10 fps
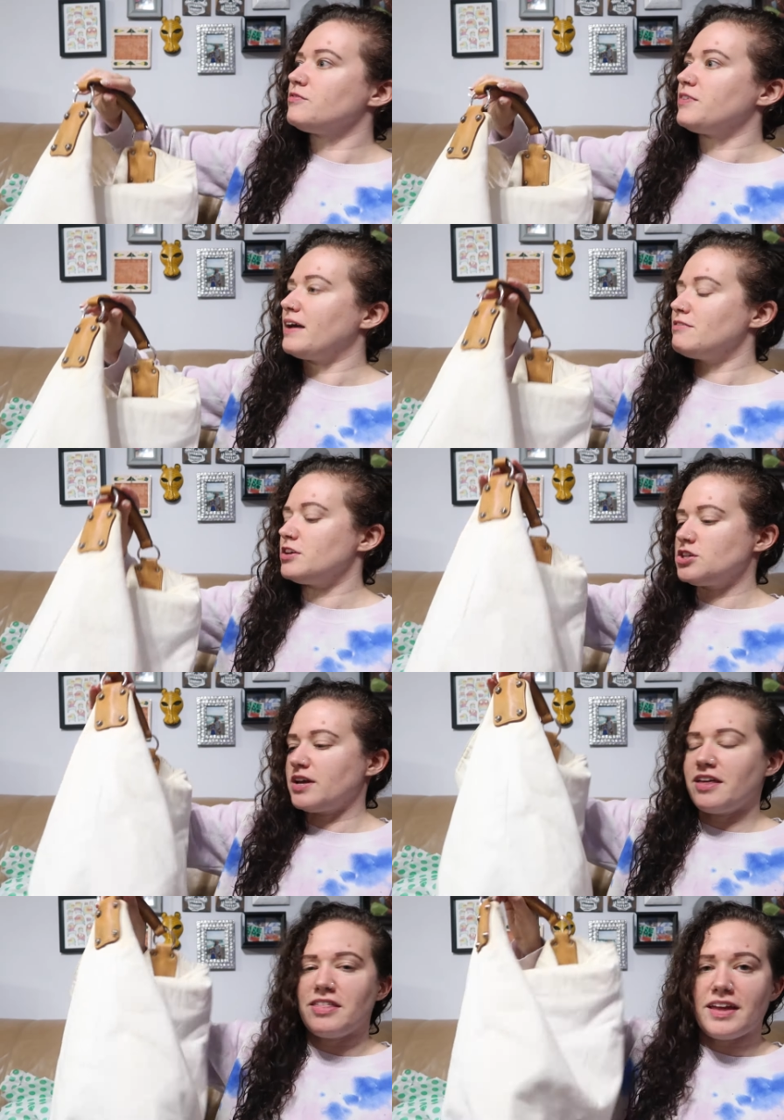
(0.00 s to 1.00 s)
5-ish,
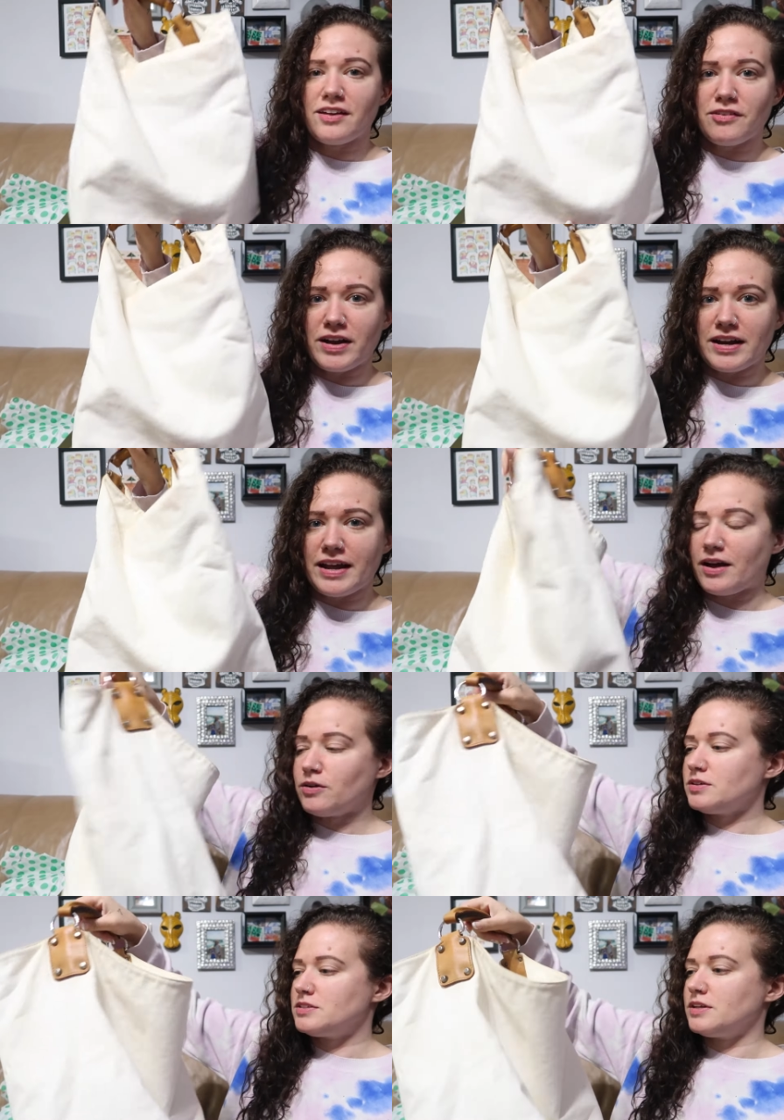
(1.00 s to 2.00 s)
I think, right
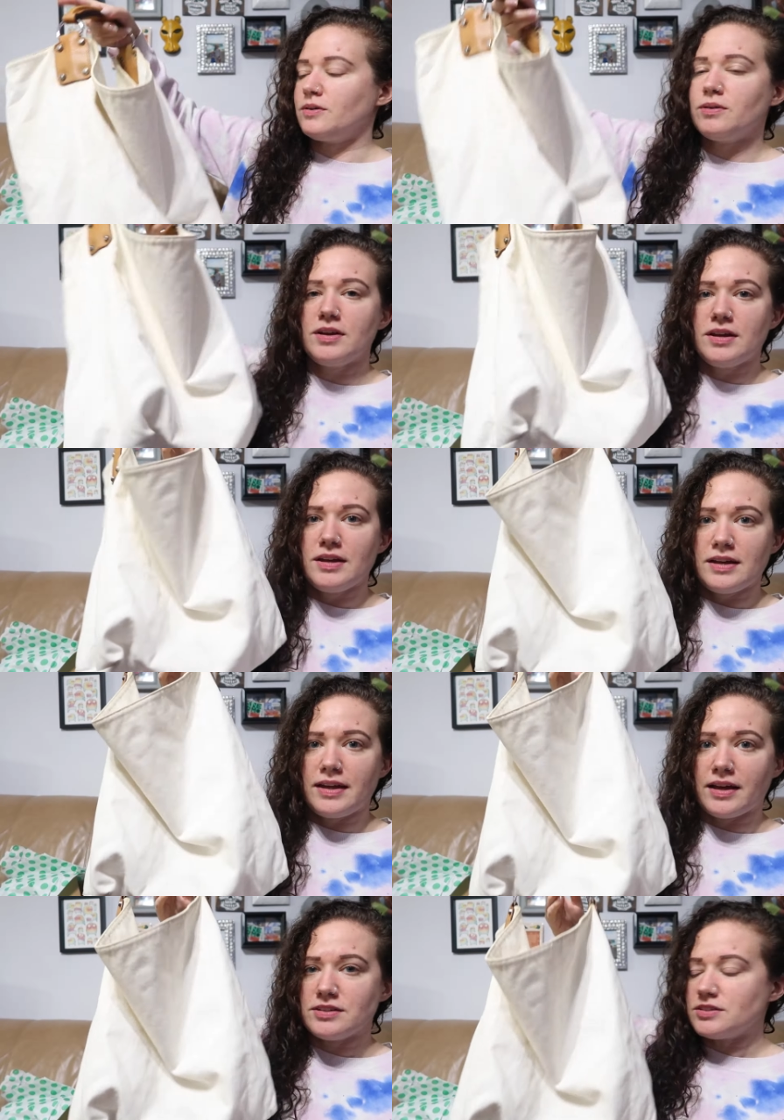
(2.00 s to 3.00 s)
now. So
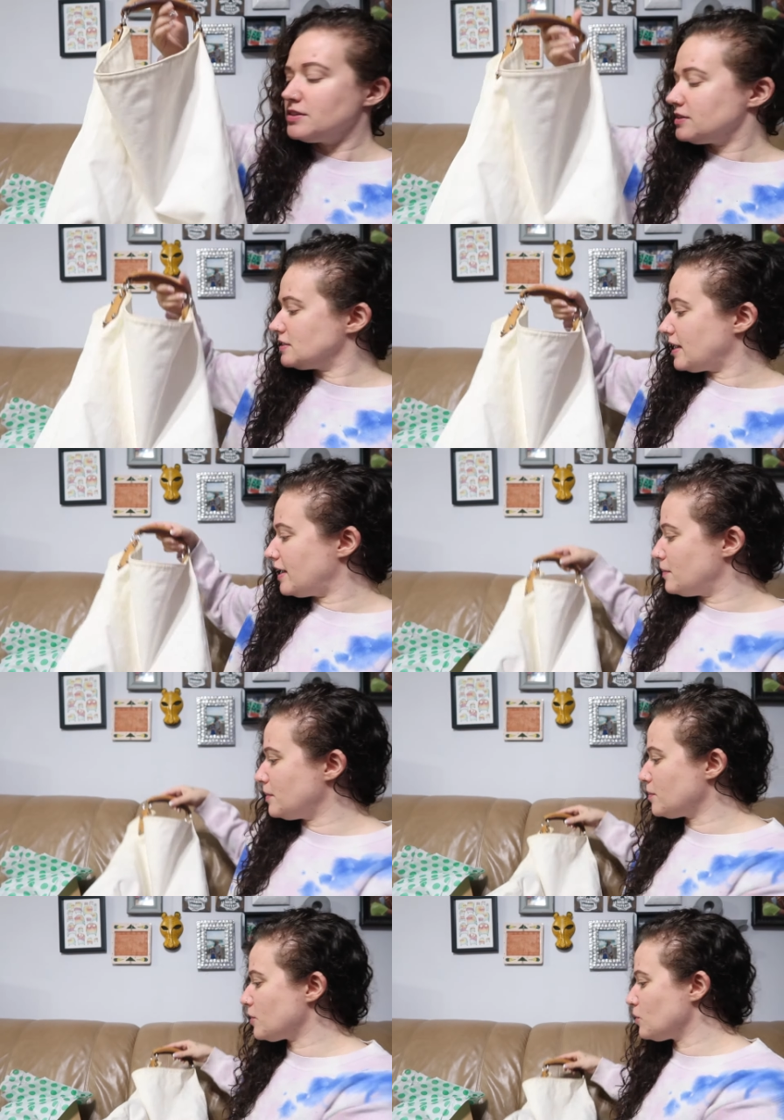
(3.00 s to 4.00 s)
yeah, so this is item
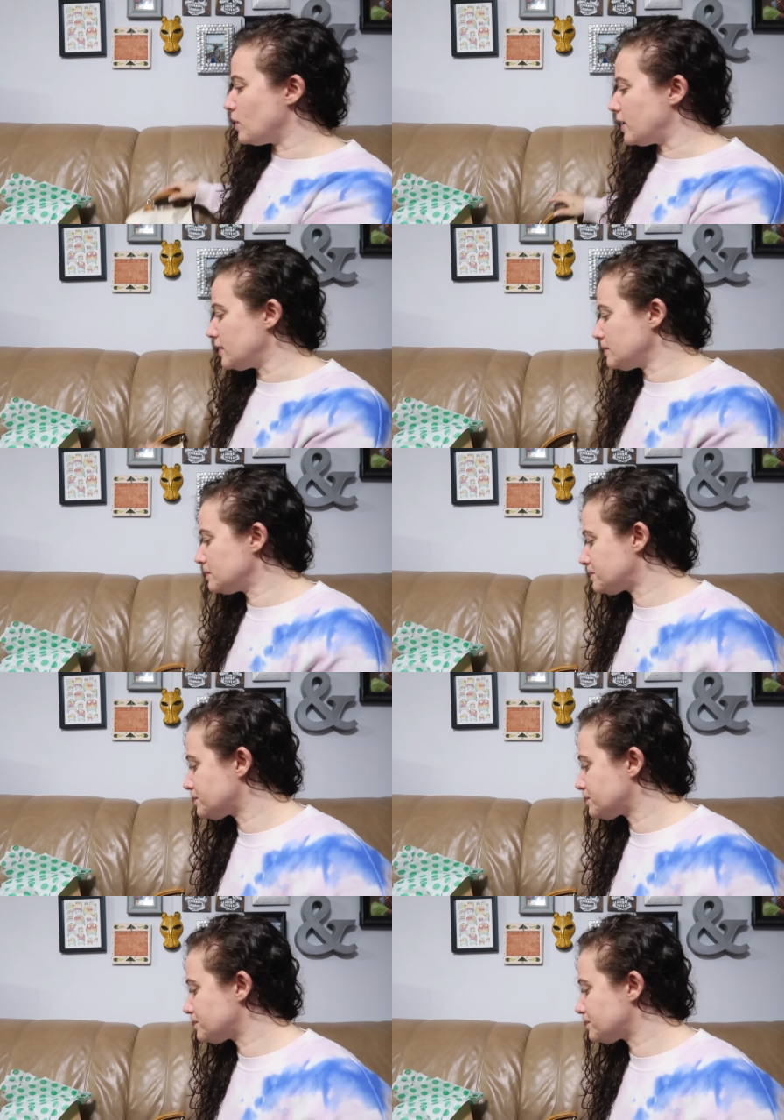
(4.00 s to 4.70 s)
number one.